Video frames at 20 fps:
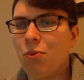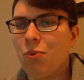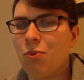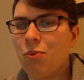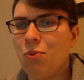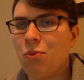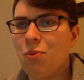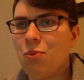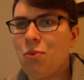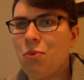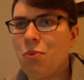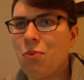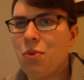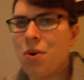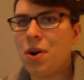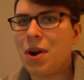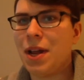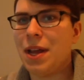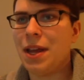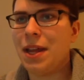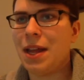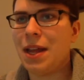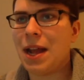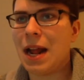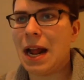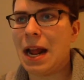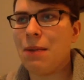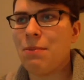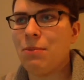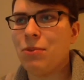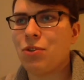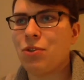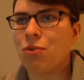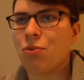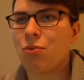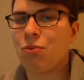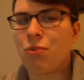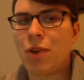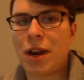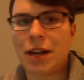what I'm
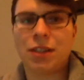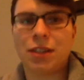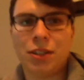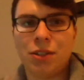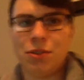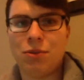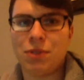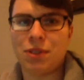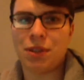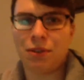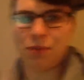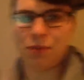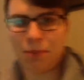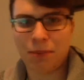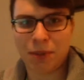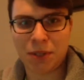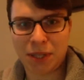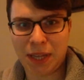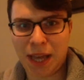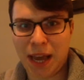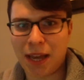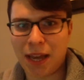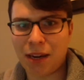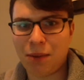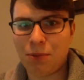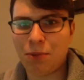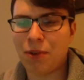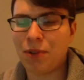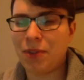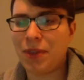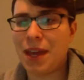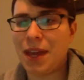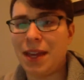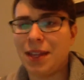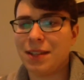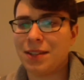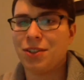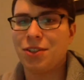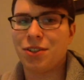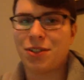directly using from this guy anymore. That
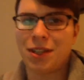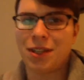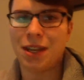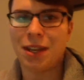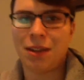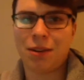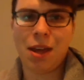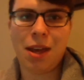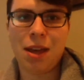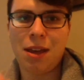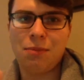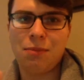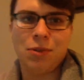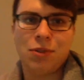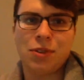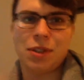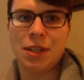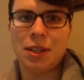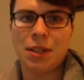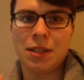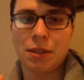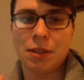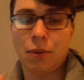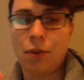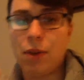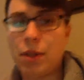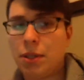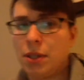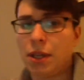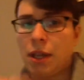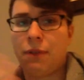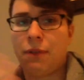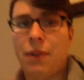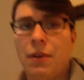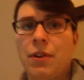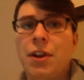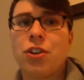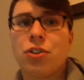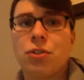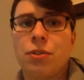isn't just like, I'm using it as it's like a
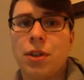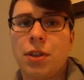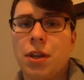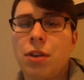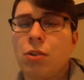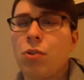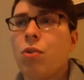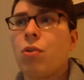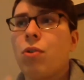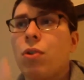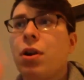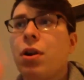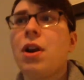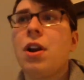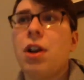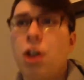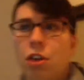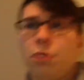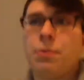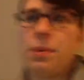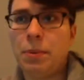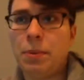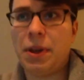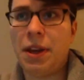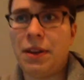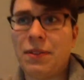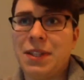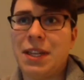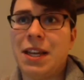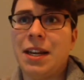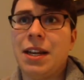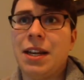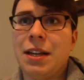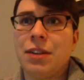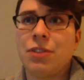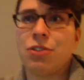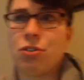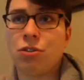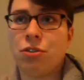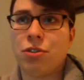foundational thing, or other people have said it
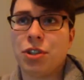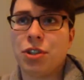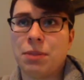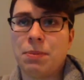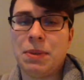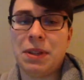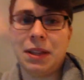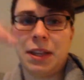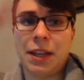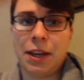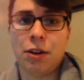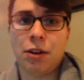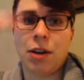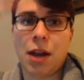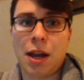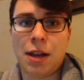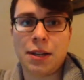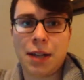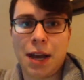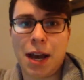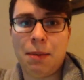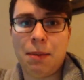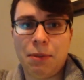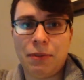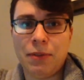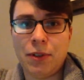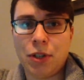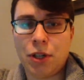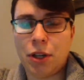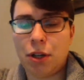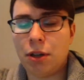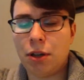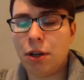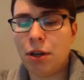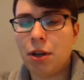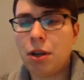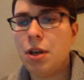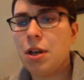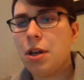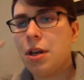and it's sort of just been layered on top of each
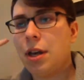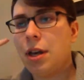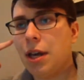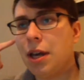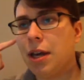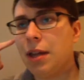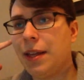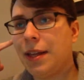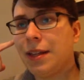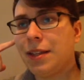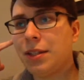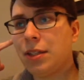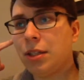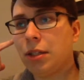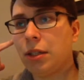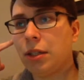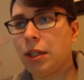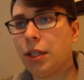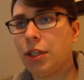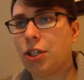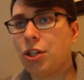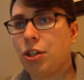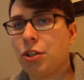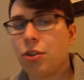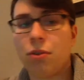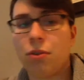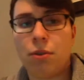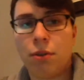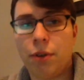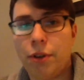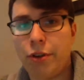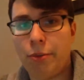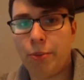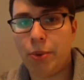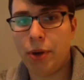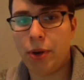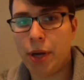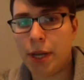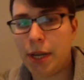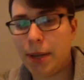other, like a delicious Oreo
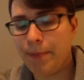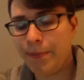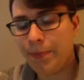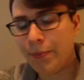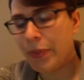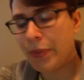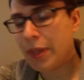pudding.